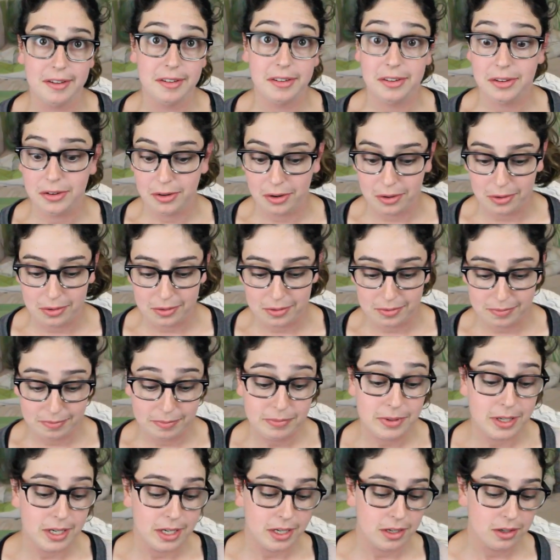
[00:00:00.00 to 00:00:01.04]
you don't
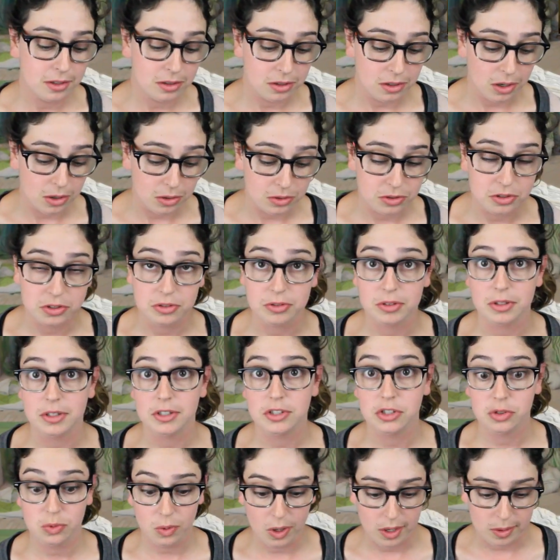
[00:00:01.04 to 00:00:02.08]
need clothes to really
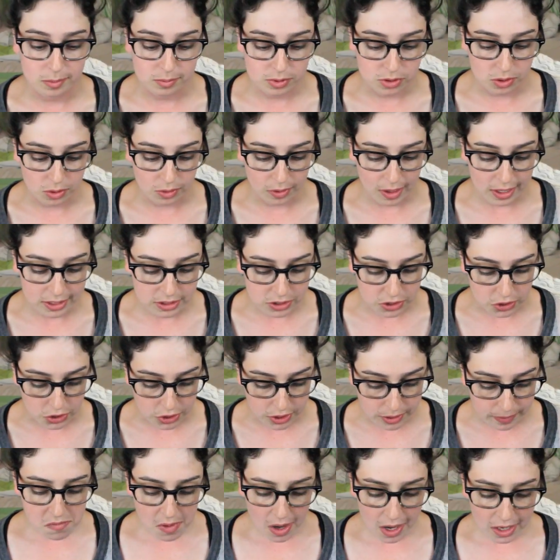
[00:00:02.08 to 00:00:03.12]
swim, so that's
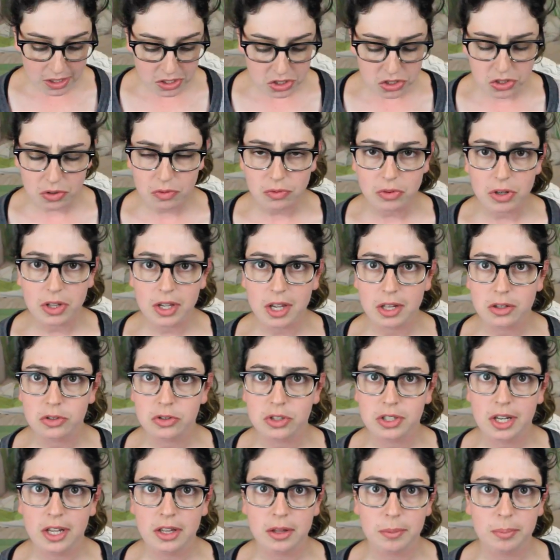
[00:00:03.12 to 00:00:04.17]
good. I just don't really
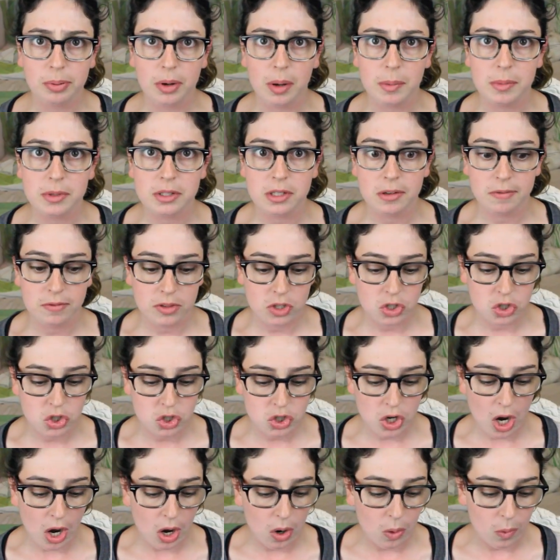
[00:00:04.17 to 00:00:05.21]
understand the premise of this
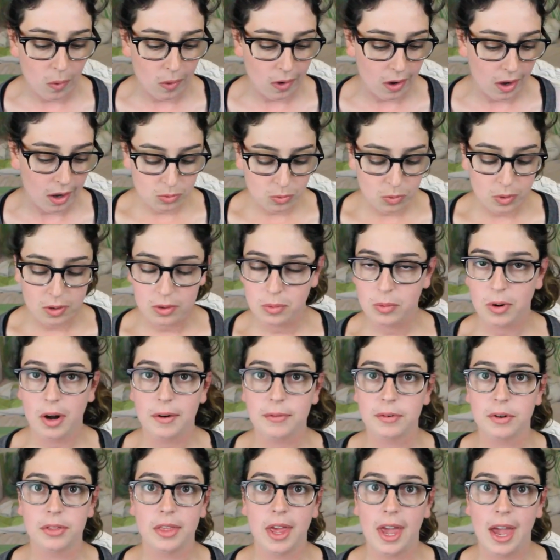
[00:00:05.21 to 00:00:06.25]
show, wh
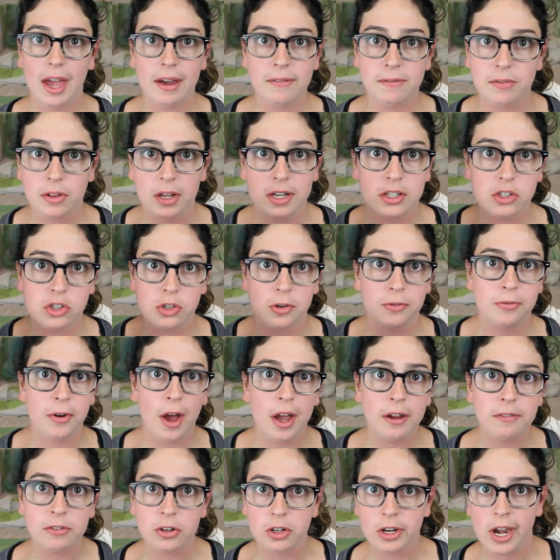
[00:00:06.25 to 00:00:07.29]
whatever they have like
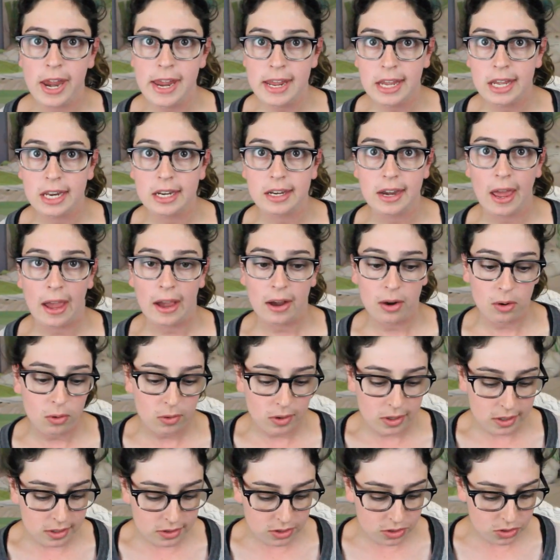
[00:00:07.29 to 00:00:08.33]
Survivor Naked now,
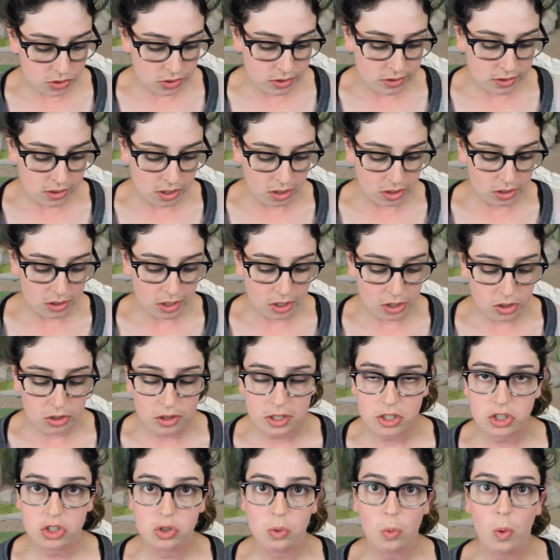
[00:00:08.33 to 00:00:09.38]
is they're
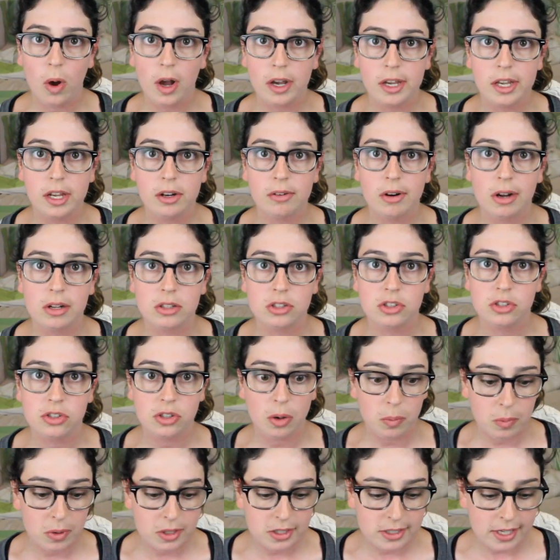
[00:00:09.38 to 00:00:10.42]
literally just walking around
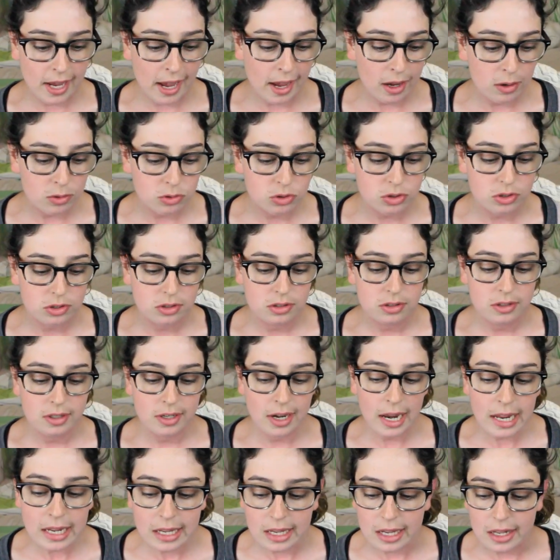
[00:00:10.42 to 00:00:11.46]
someone's house
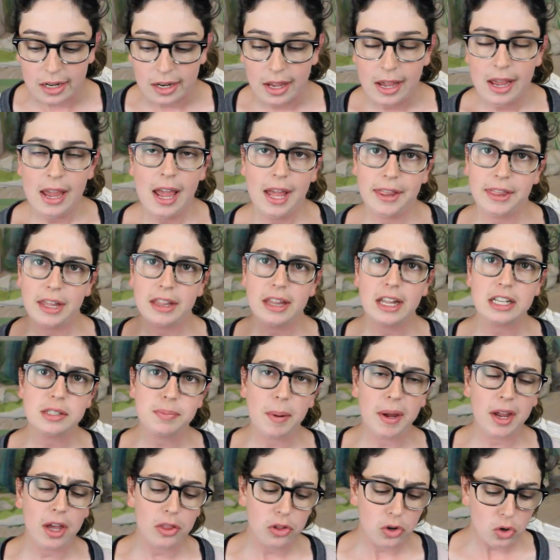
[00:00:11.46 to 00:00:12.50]
naked. And then that's
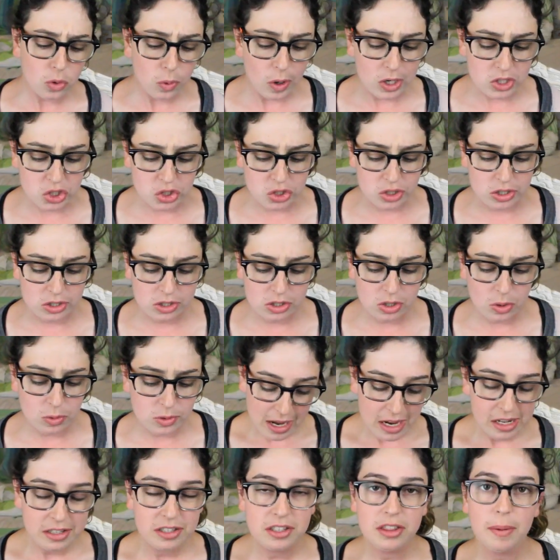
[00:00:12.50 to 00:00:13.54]
my other question. So
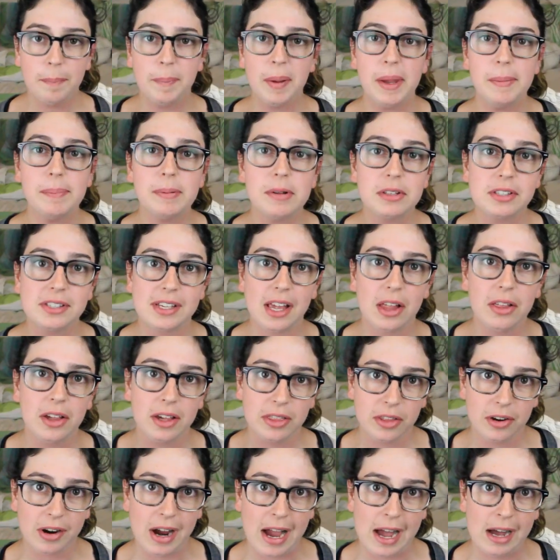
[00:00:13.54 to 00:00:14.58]
do the people
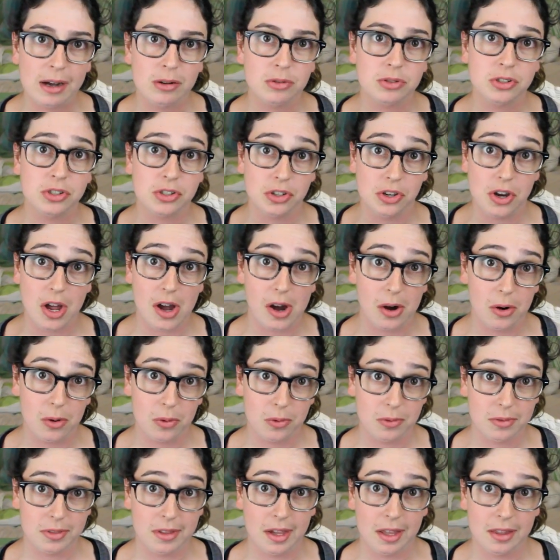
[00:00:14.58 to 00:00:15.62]
selling their house
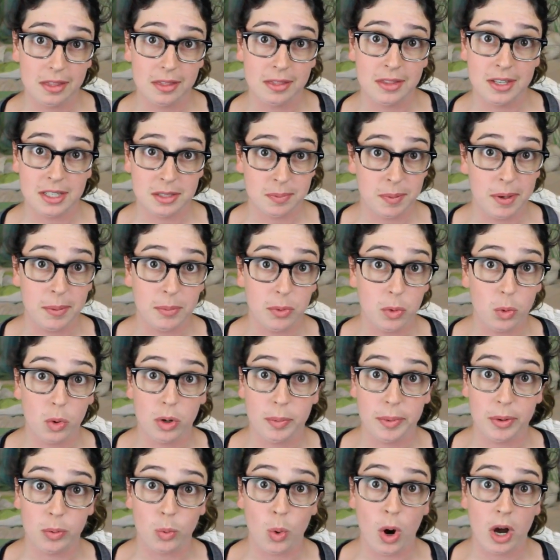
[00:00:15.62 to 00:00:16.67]
know that these people
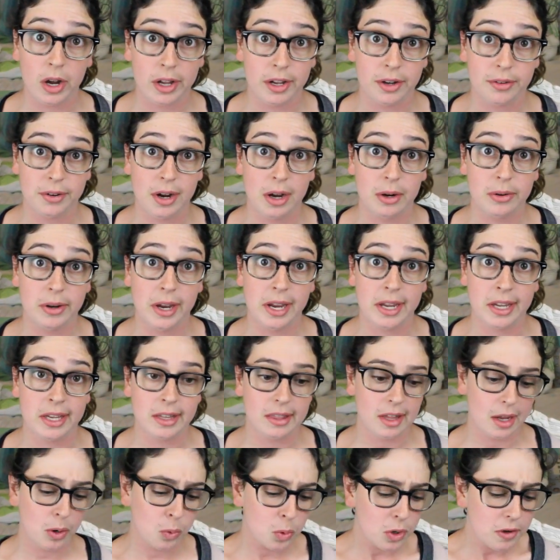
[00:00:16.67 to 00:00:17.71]
would be walking around
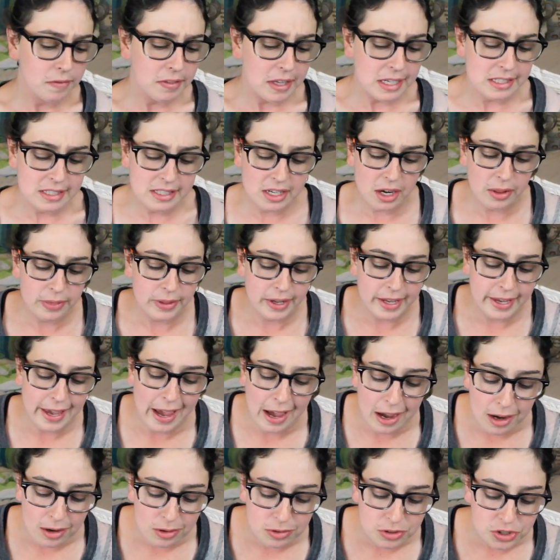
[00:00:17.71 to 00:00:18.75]
naked? Like what if they sit on the
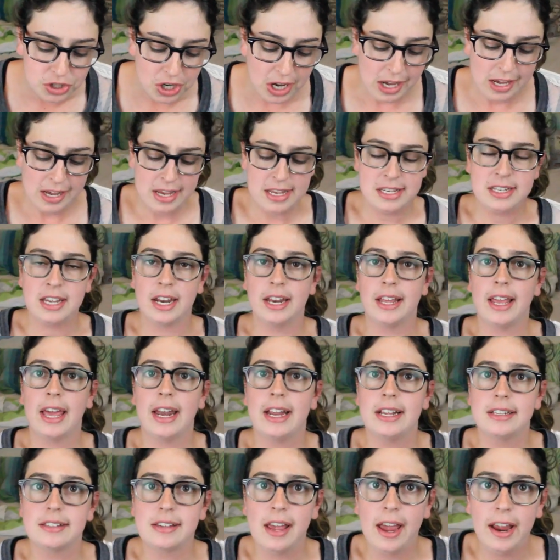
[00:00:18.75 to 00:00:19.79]
couch, he's gonna get
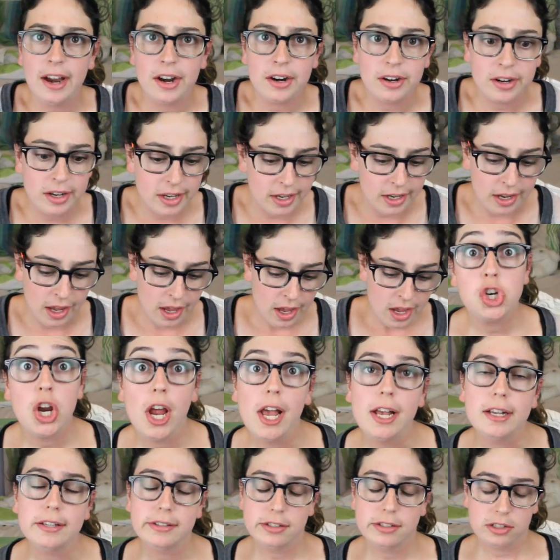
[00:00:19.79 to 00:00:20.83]
his hairy
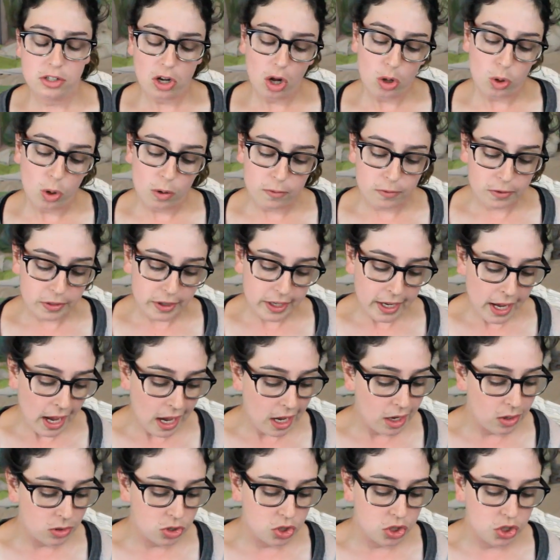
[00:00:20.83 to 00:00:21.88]
chest all over the
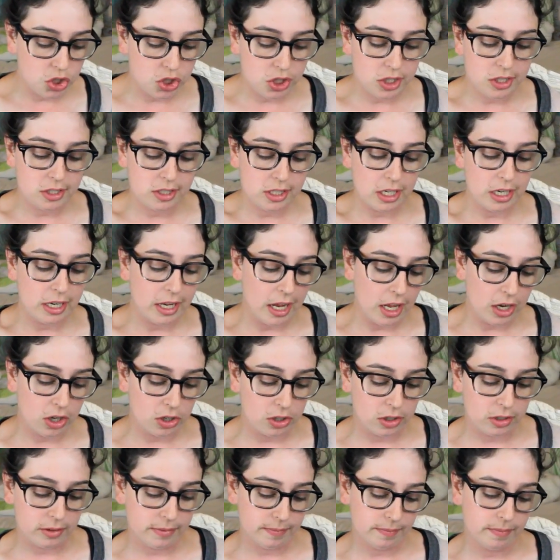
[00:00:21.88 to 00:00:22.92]
couch and she's gonna get
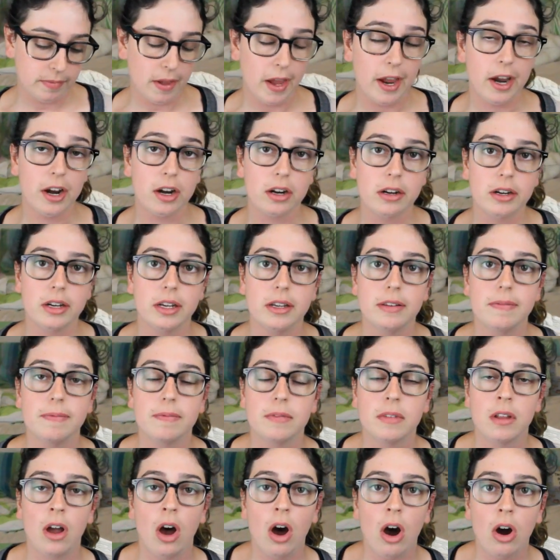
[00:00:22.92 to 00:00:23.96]
her hairy
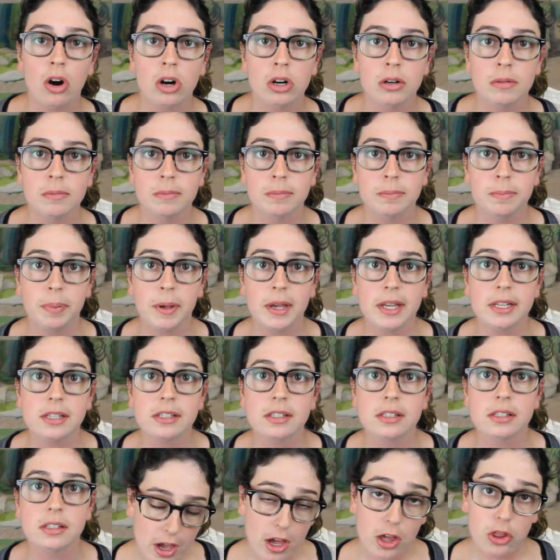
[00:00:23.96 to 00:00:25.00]

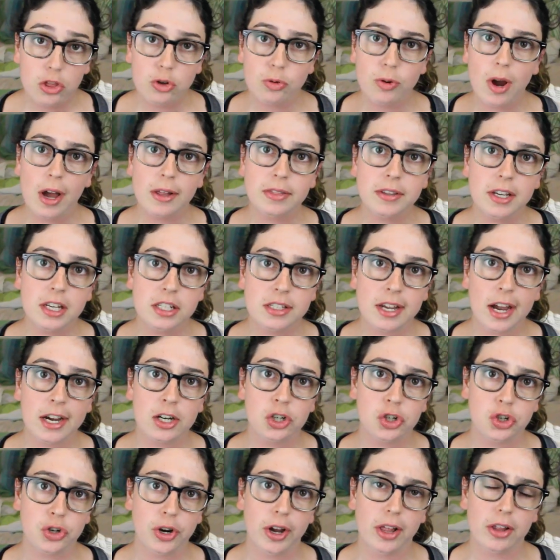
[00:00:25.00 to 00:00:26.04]
armpits? Throughout the
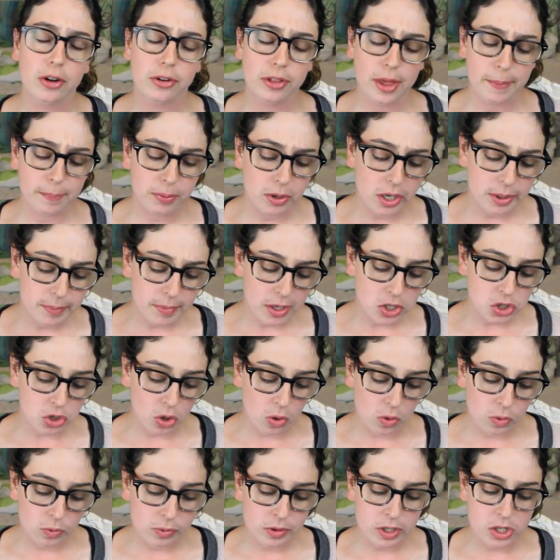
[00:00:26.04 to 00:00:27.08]
entire trailer, they pretty much
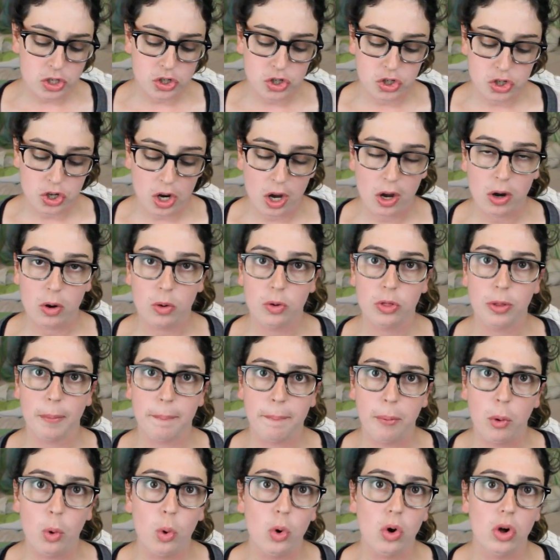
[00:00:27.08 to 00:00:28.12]
only show the
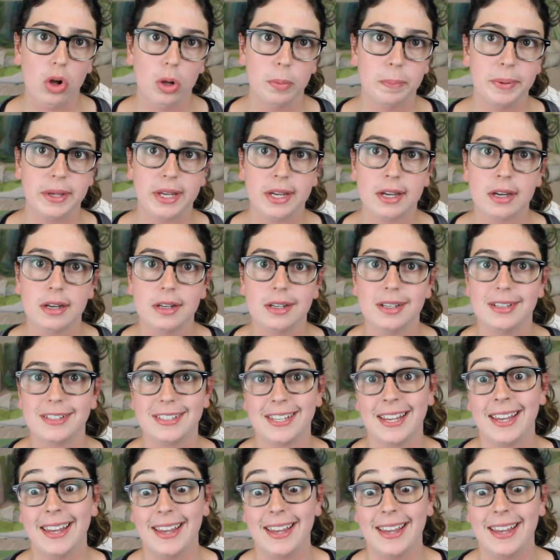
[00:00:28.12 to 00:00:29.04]
pool because